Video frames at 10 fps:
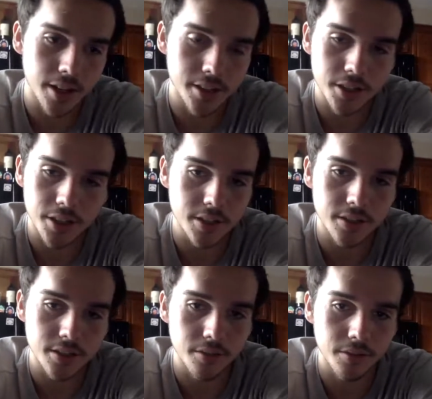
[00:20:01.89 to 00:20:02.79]
It's
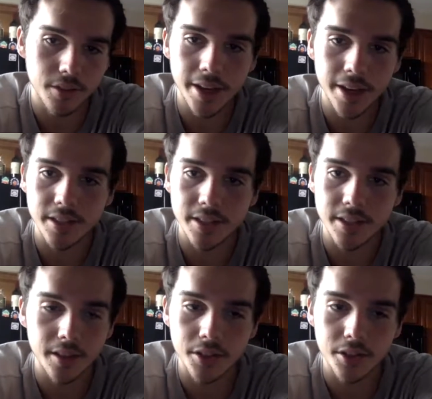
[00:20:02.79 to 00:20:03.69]
just like I said.
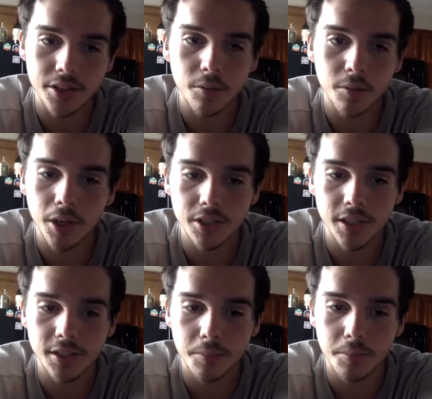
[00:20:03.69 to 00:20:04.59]
There's so much
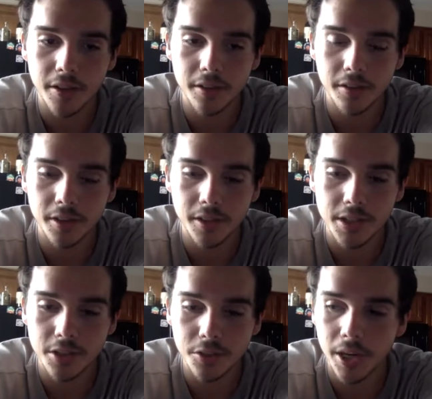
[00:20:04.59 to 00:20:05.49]
that's dependent on the
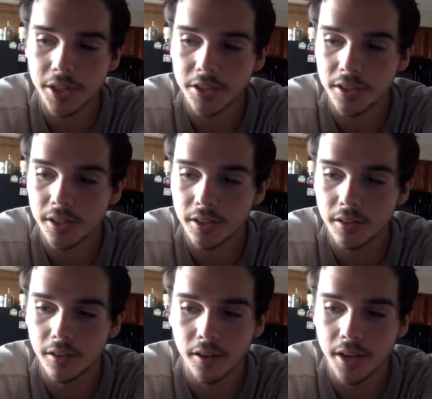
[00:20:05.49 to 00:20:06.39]
situation
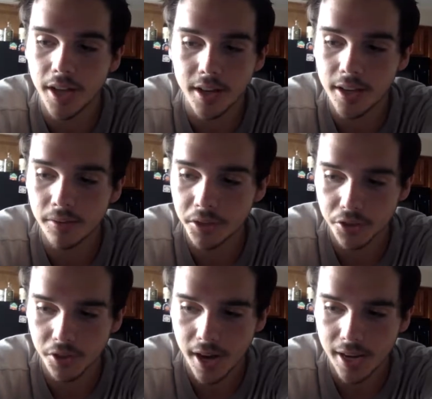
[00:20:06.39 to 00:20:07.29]
on any given
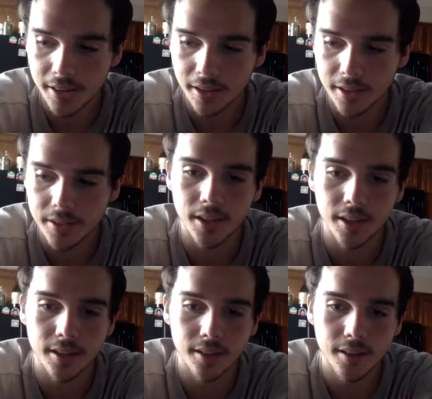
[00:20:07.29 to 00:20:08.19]
track that it's
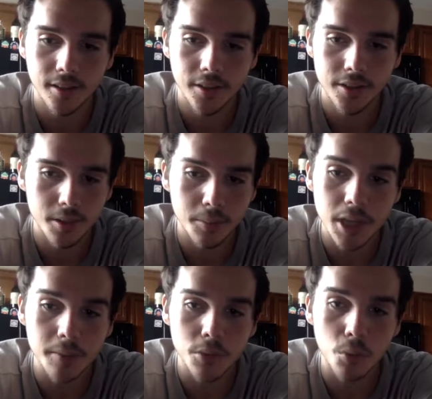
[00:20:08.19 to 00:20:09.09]
like
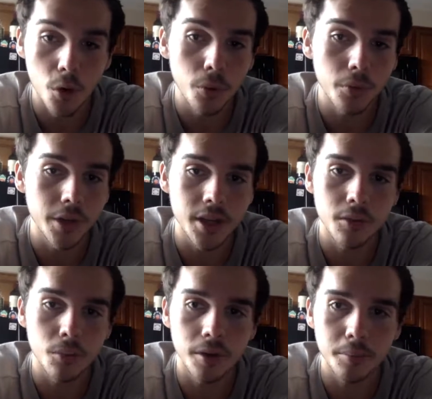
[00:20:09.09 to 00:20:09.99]
sometimes you won't
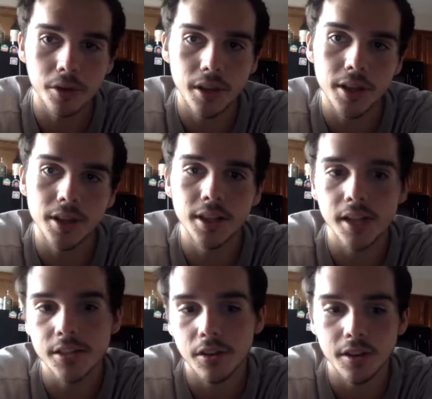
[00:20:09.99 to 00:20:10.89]
need one plugin
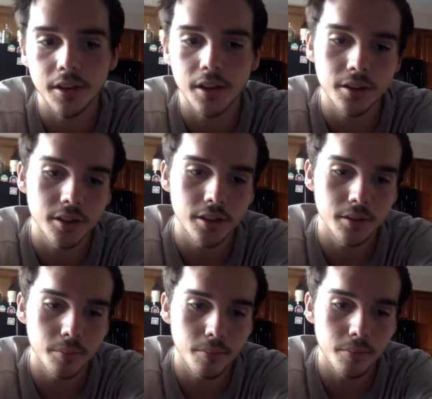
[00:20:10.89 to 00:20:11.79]
that's on another
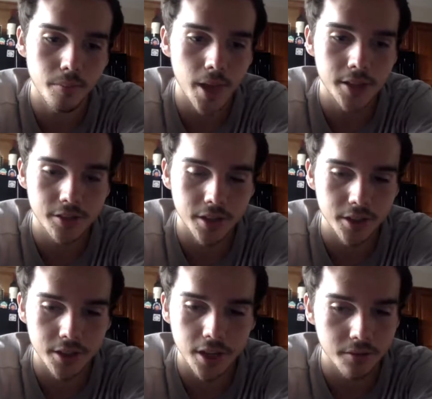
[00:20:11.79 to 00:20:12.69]
mastering
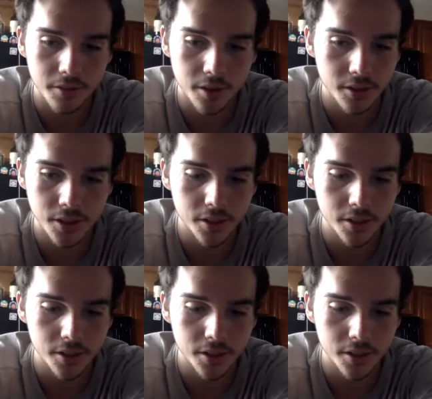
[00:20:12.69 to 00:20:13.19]
chain of yours.